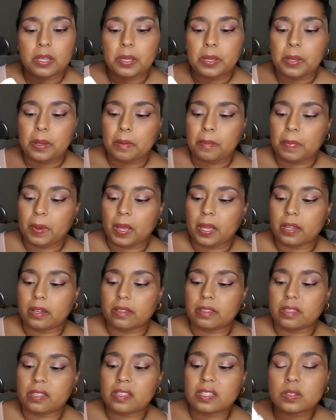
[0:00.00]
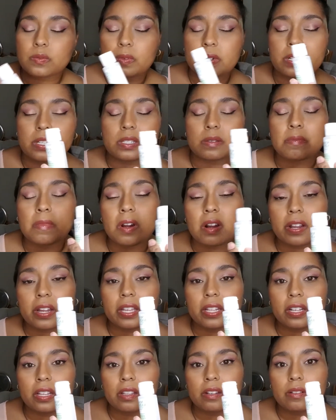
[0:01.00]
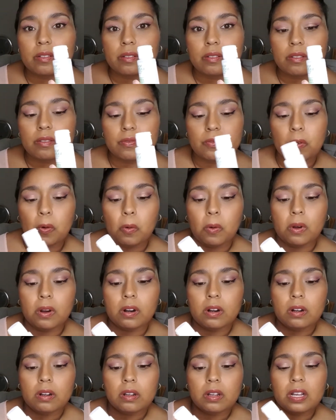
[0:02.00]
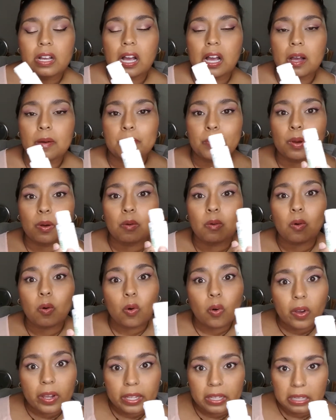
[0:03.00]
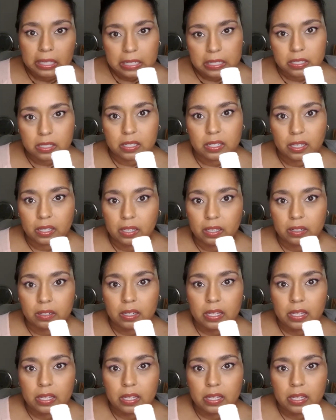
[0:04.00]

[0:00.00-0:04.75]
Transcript: But this one is marketed for combo oily skin.